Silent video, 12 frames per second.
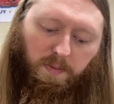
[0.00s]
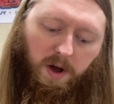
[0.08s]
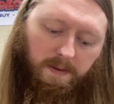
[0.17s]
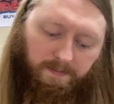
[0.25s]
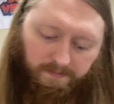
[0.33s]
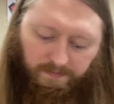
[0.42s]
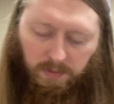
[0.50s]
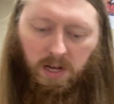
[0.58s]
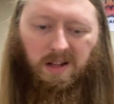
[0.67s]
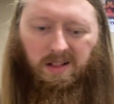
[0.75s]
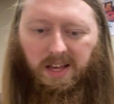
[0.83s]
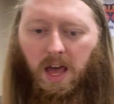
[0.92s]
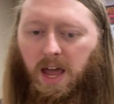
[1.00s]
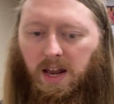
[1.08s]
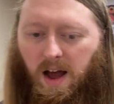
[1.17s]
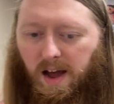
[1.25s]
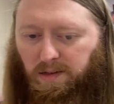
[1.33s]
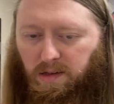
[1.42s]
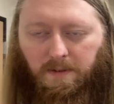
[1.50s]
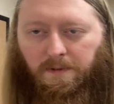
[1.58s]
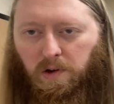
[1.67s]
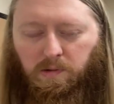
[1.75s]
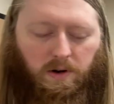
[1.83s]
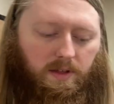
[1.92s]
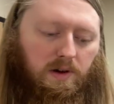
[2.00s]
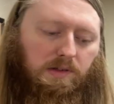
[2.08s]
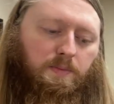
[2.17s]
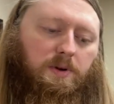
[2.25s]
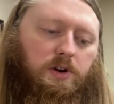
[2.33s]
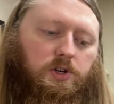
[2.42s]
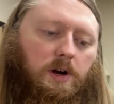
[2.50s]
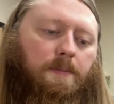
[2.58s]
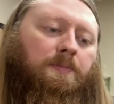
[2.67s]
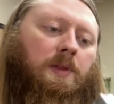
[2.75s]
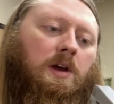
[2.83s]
but like Eight Eyes is the first one of those, I'm pretty sure.